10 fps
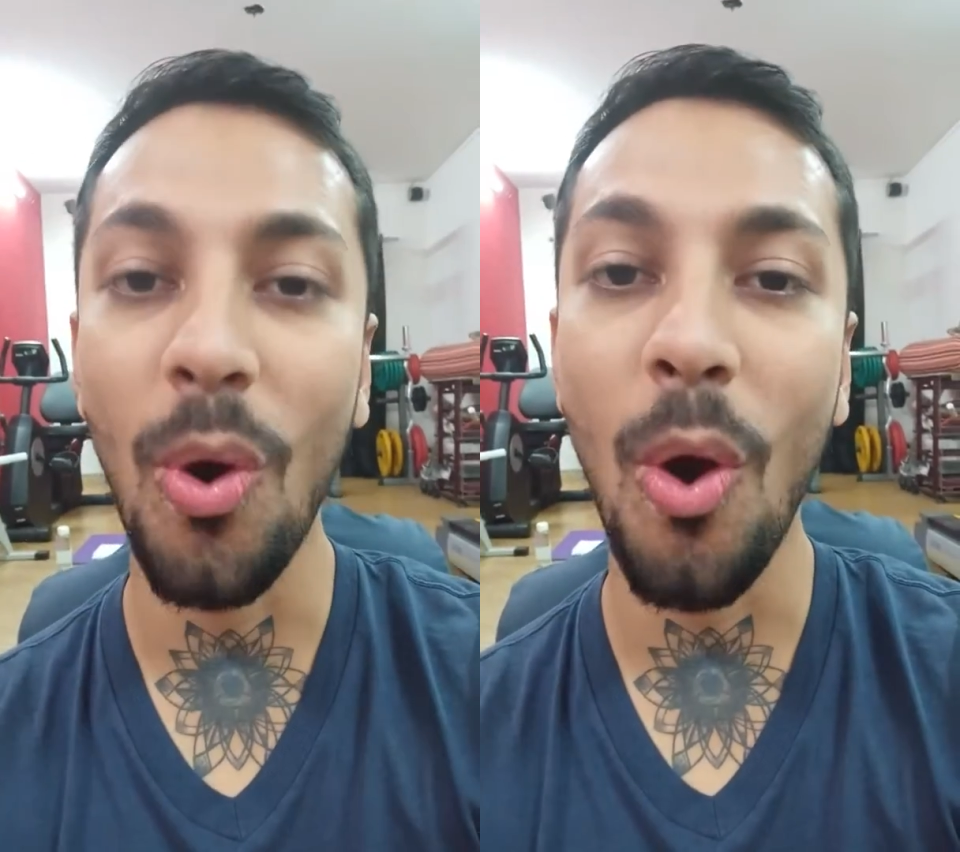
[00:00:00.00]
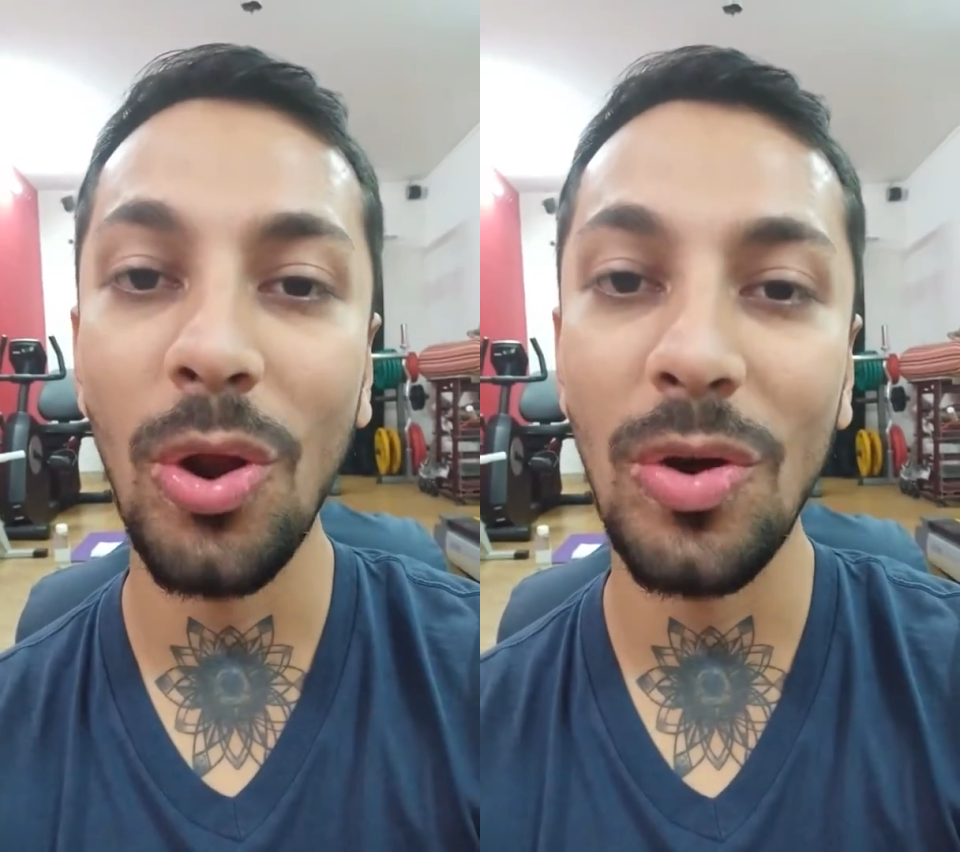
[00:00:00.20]

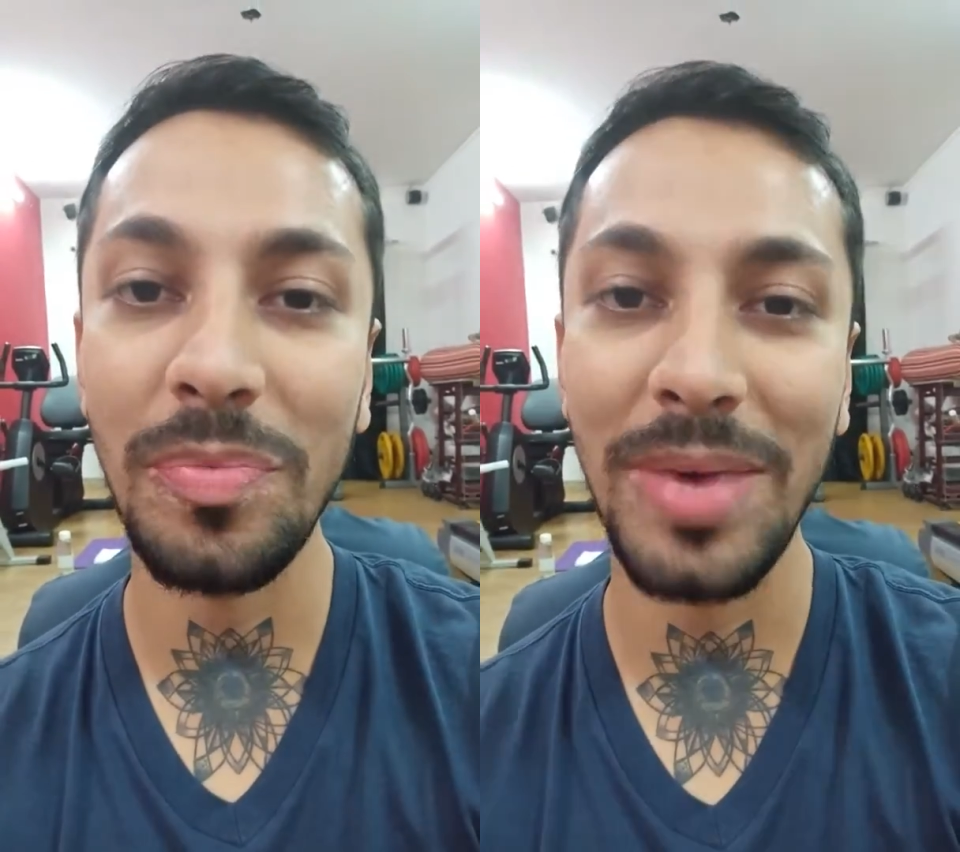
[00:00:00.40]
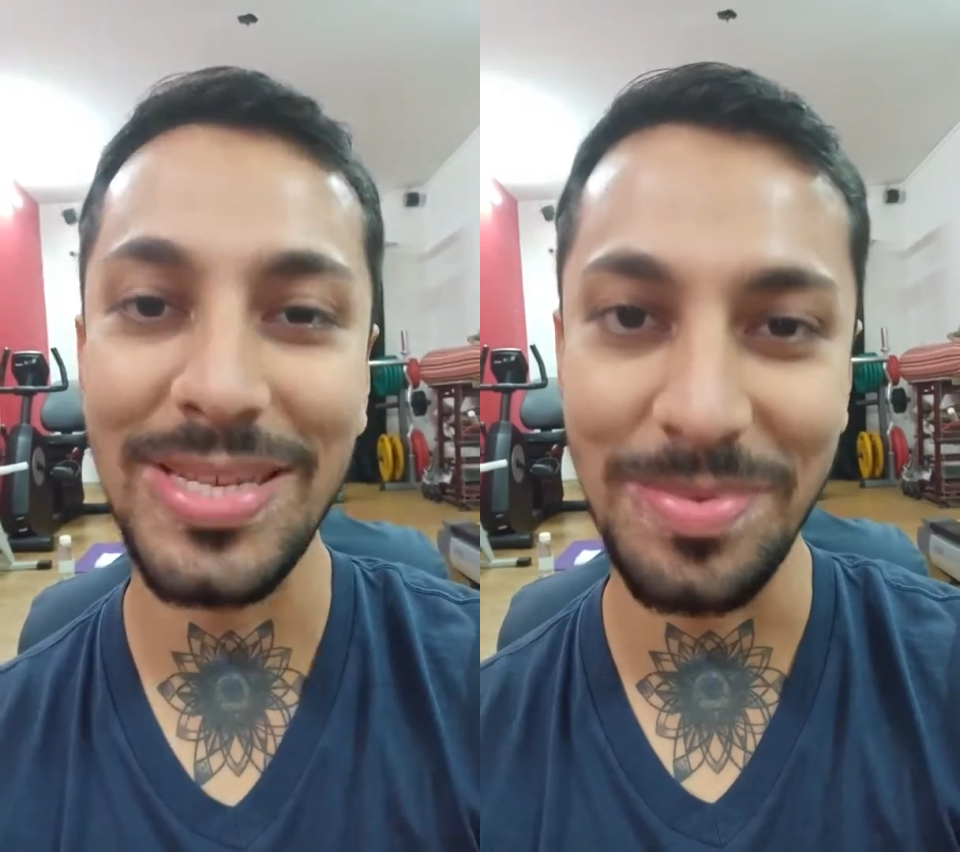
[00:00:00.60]
all of
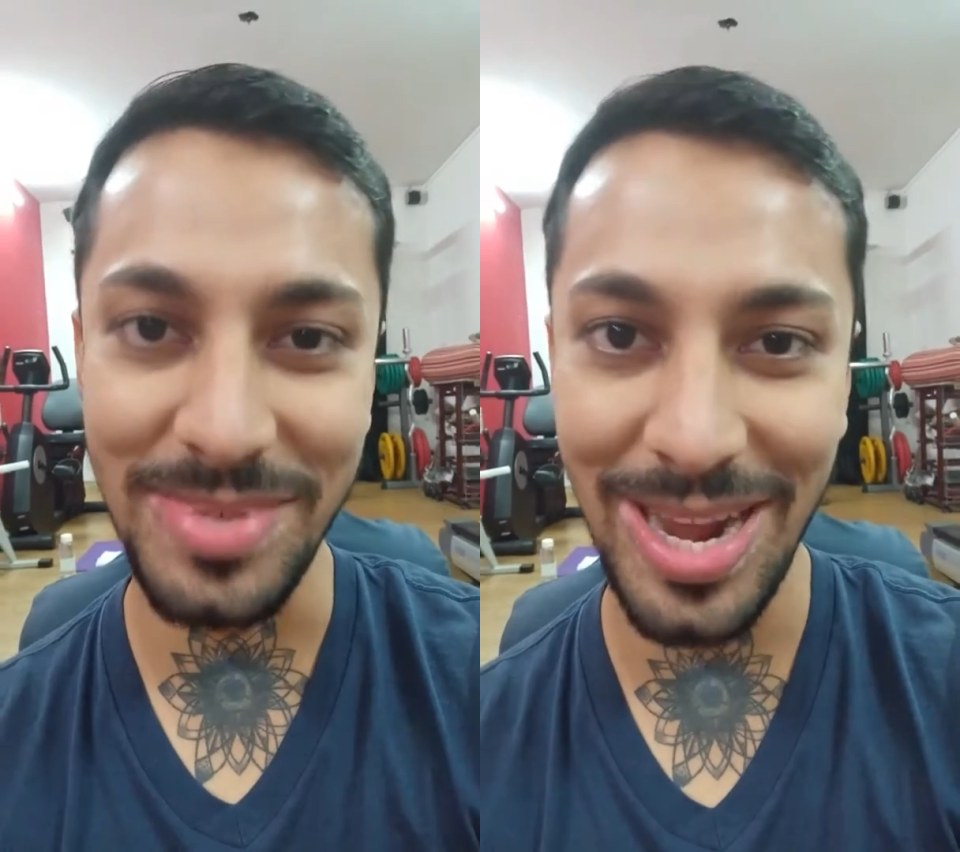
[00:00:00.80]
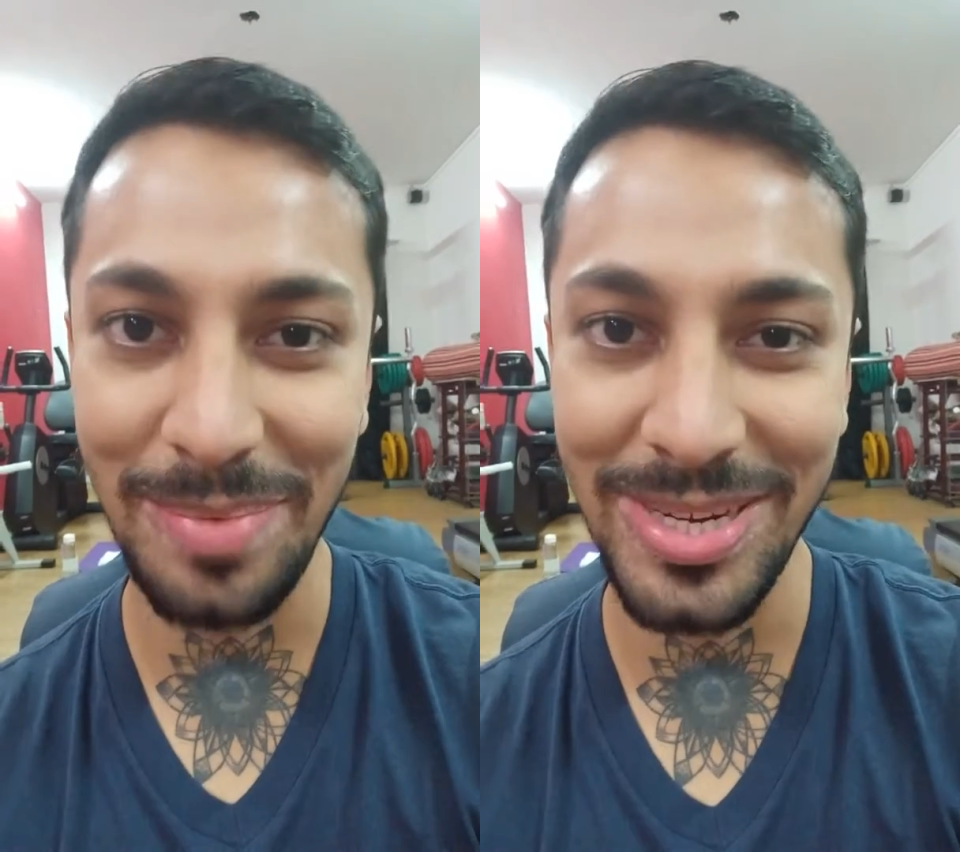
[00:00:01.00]
my
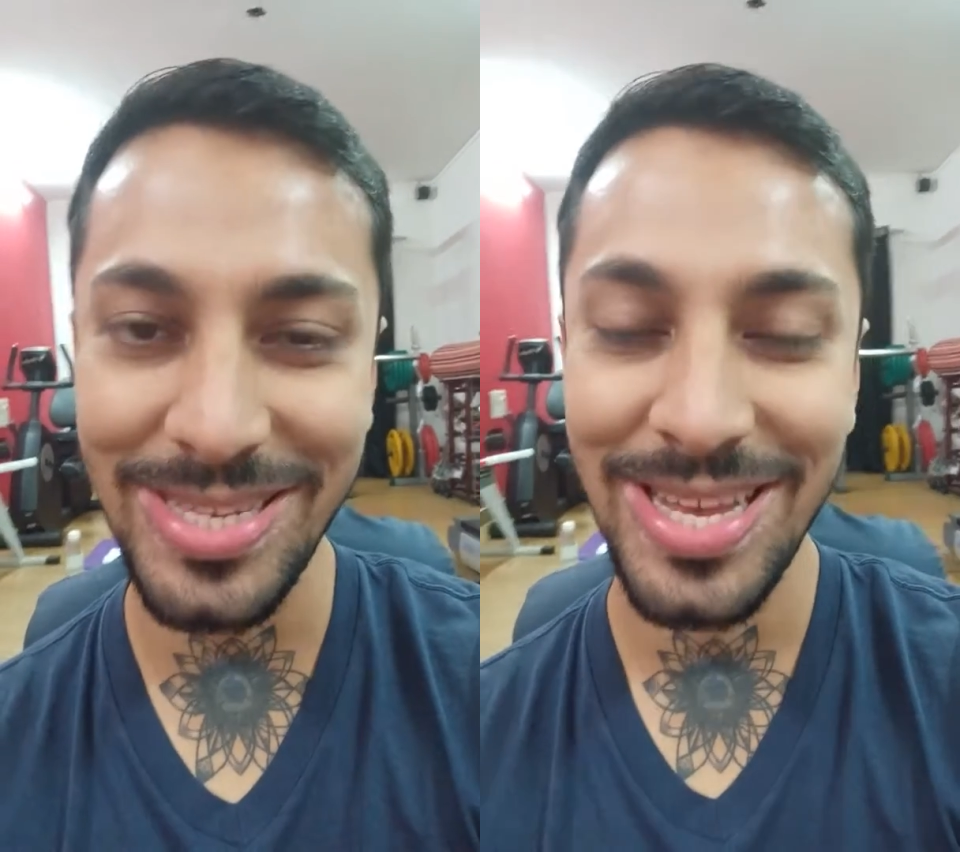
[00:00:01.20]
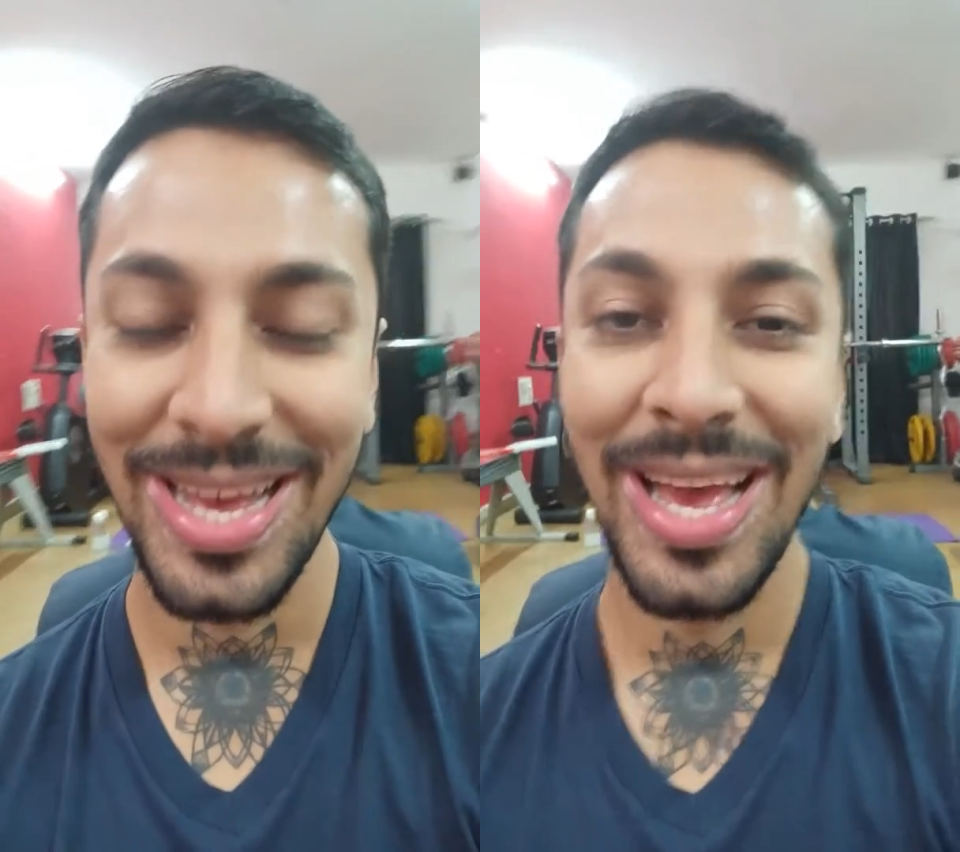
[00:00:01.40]
subscribers